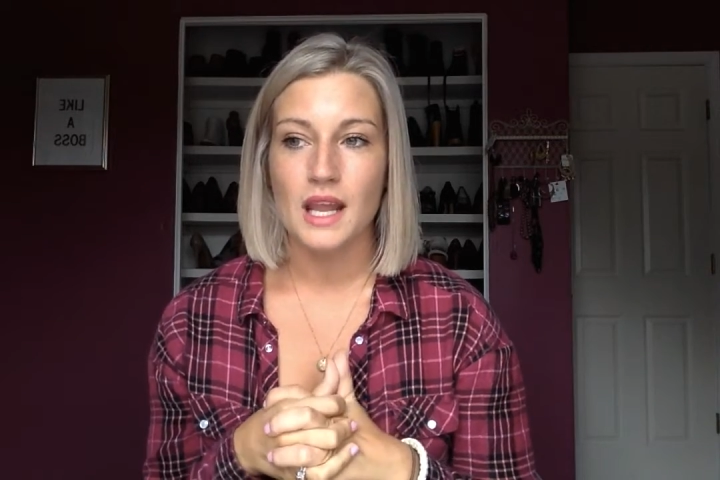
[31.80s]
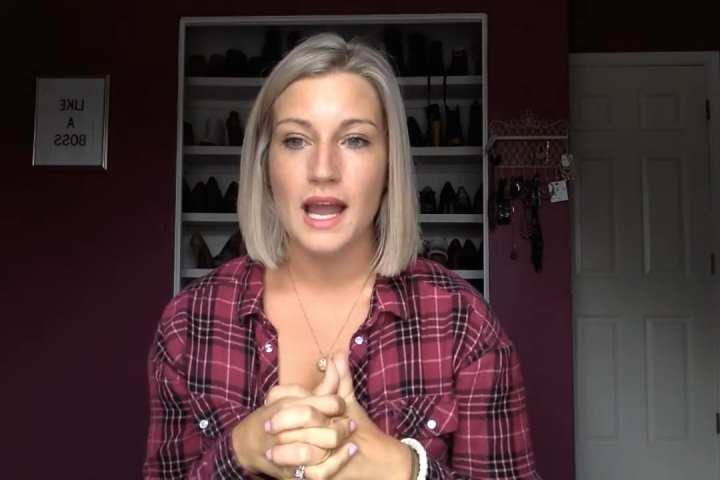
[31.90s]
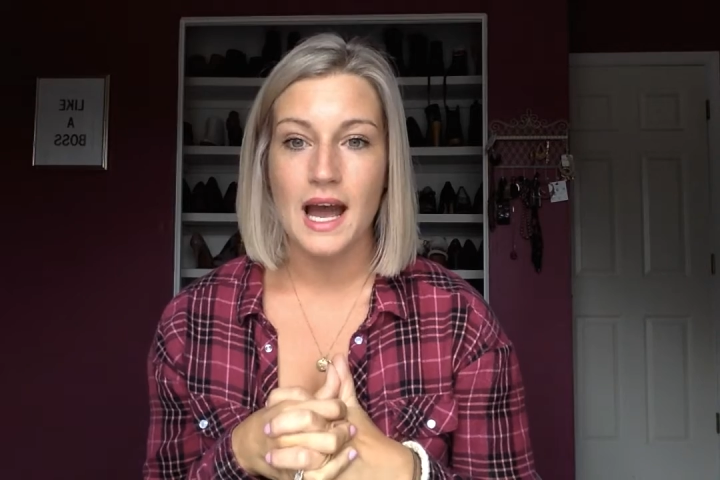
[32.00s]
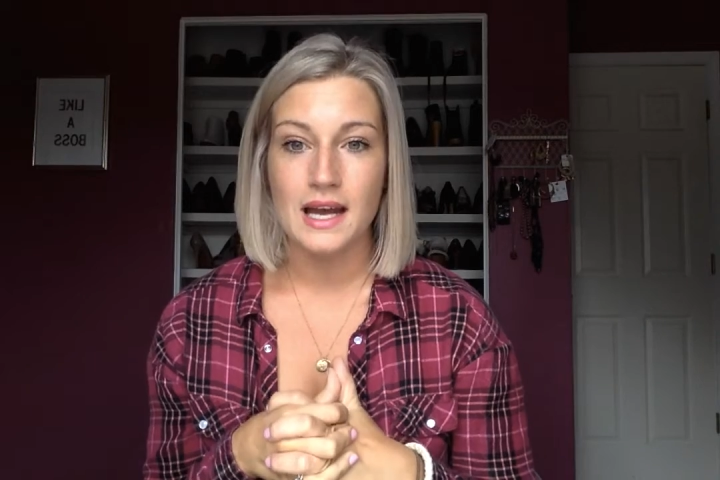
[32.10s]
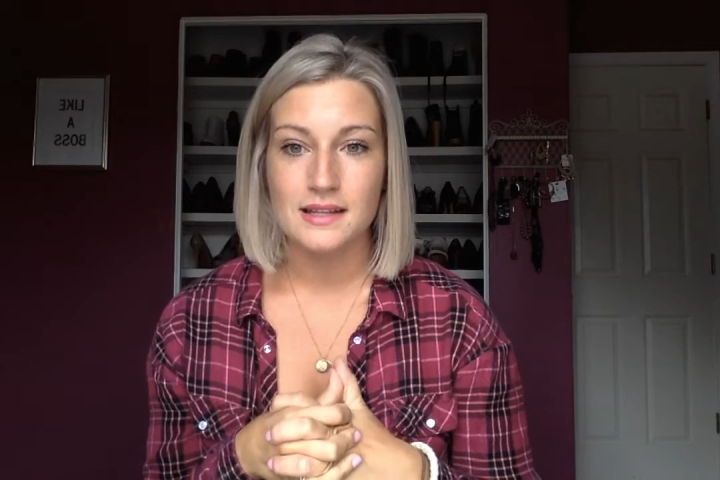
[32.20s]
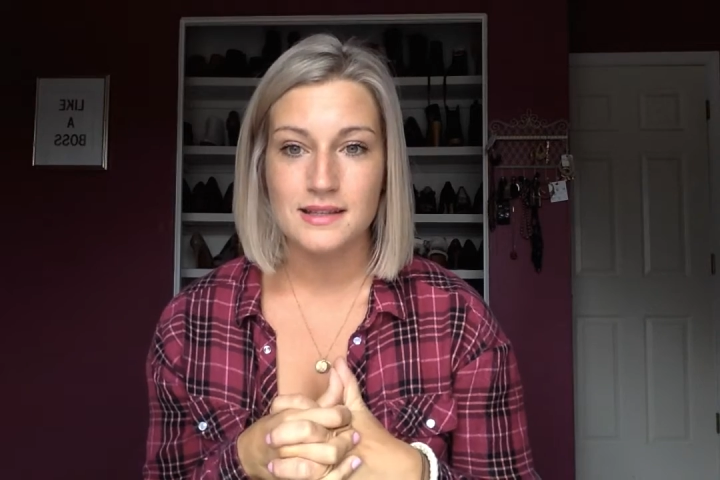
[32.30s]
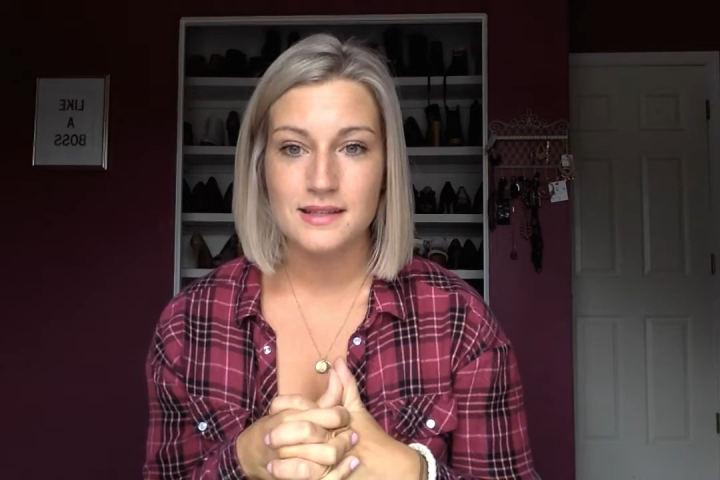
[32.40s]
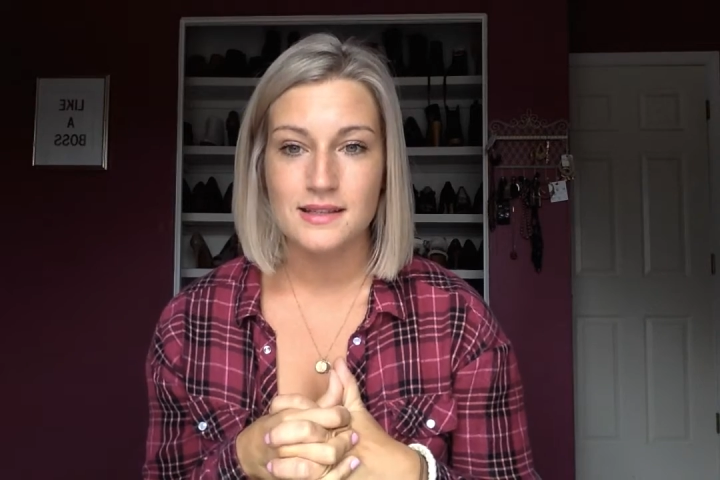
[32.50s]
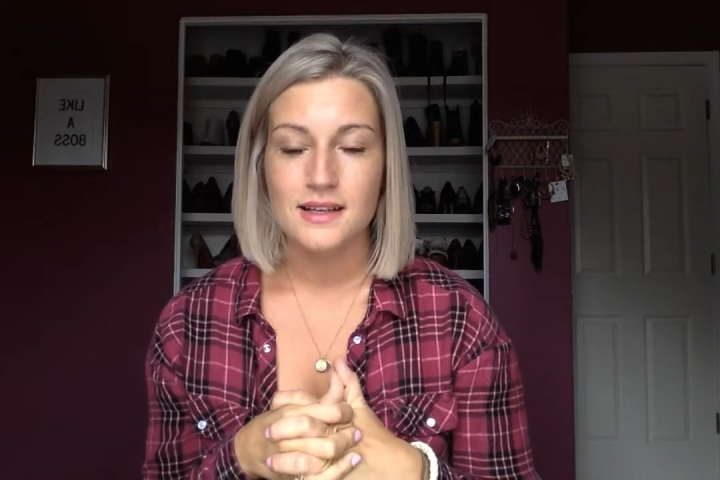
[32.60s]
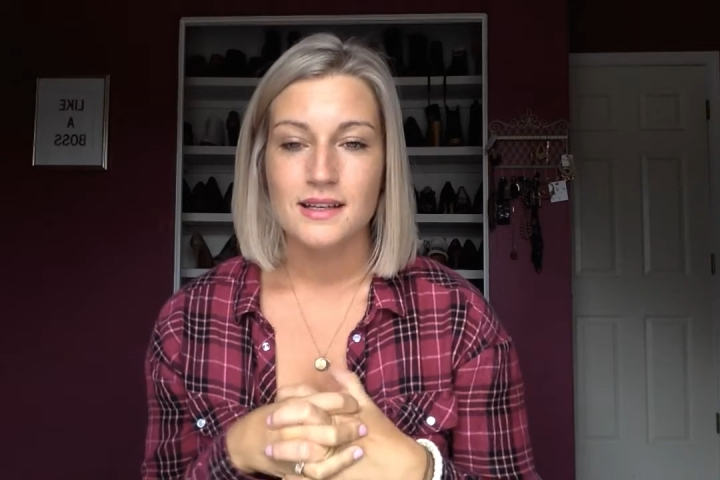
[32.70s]

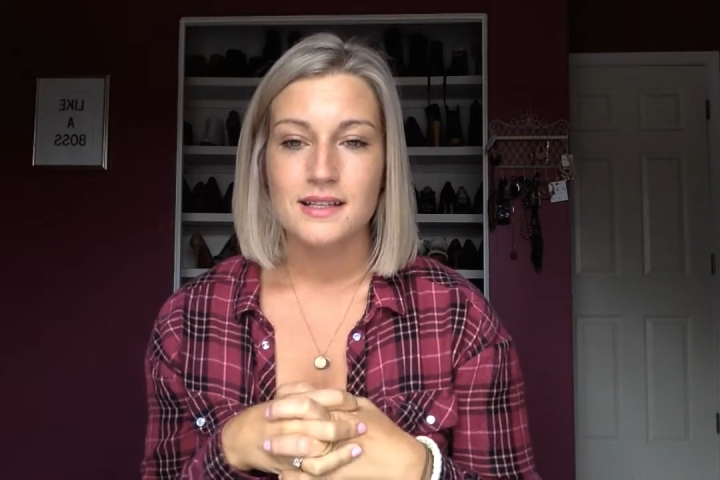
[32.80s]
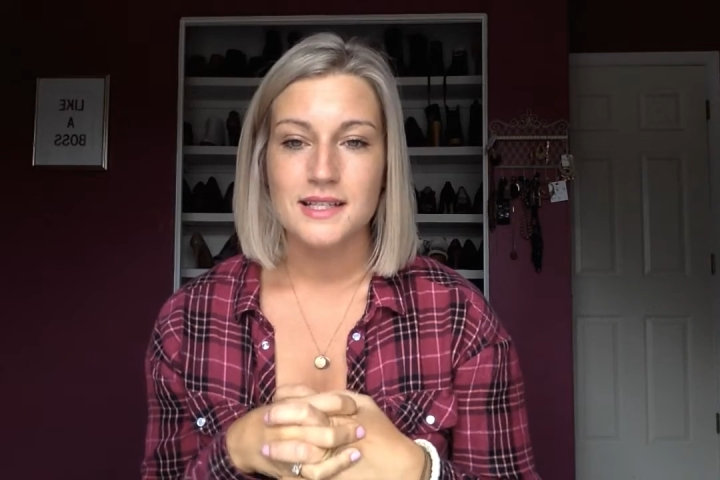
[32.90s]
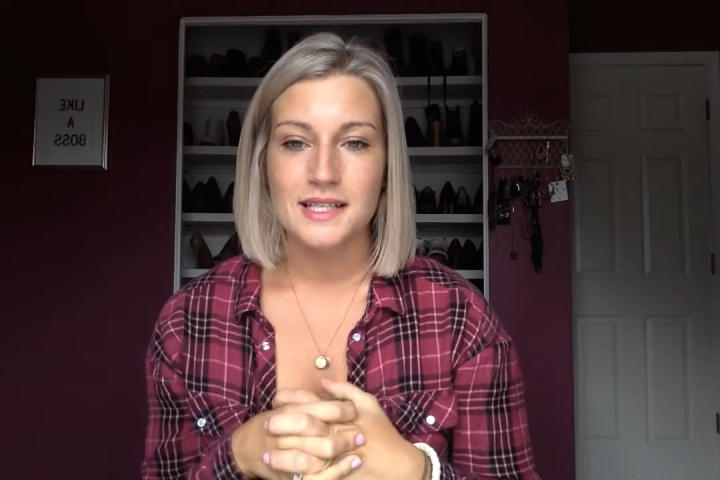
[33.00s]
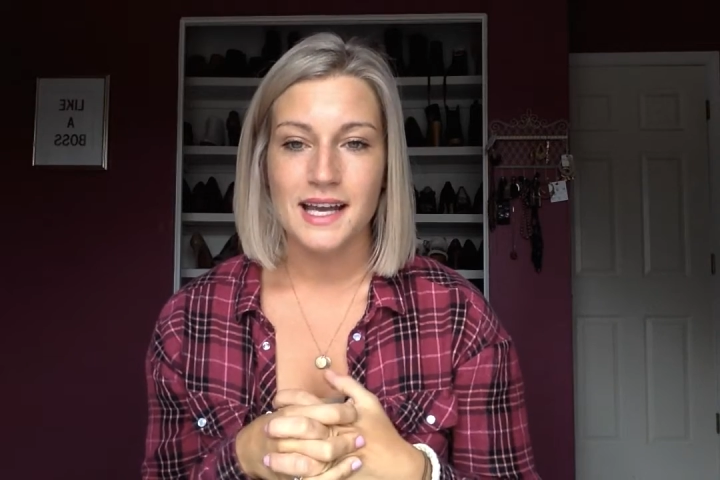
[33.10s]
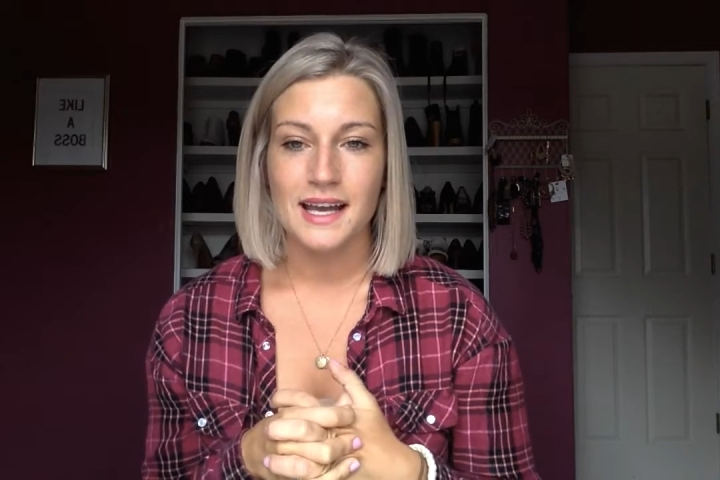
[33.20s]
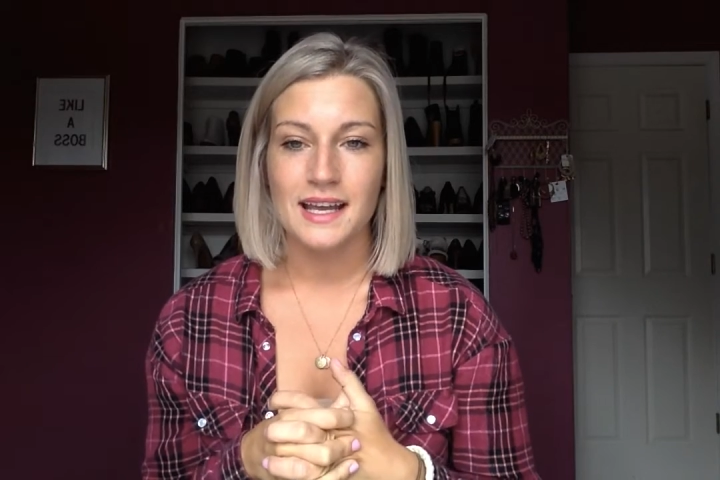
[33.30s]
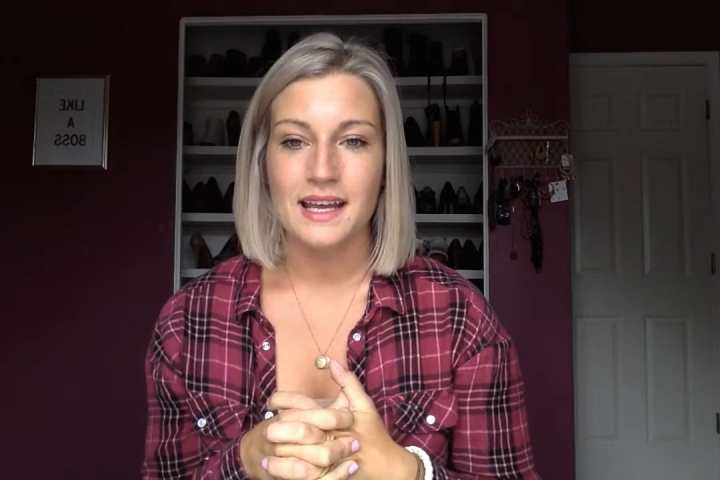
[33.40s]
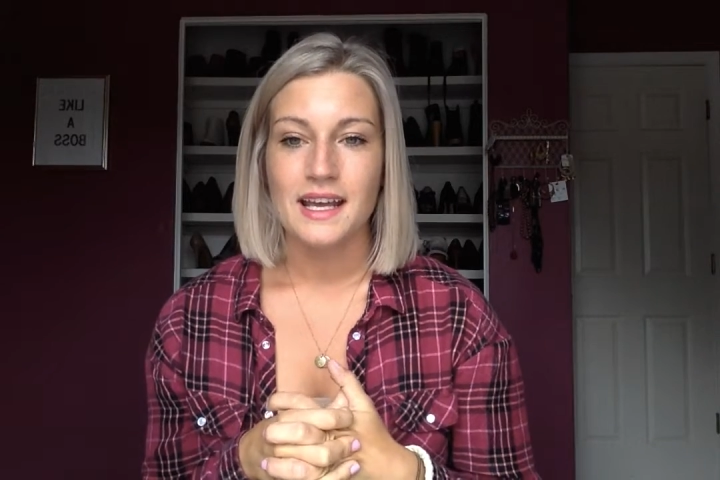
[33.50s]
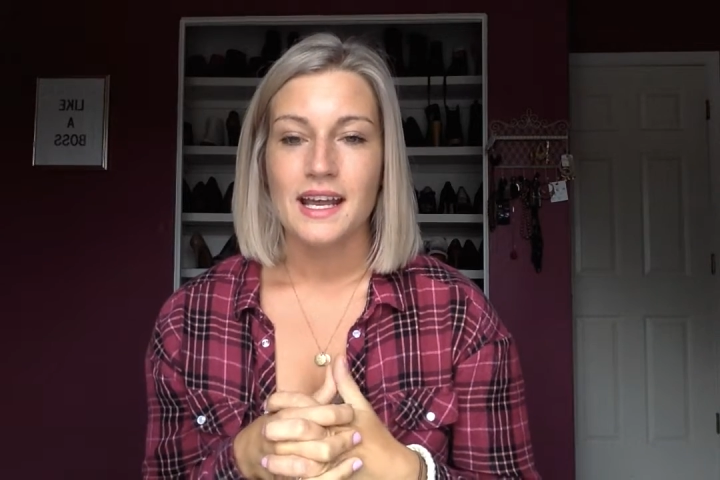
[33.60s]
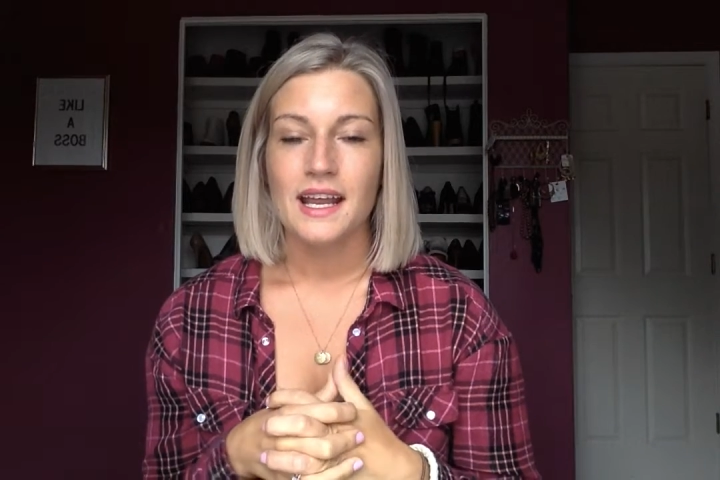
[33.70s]
ads today,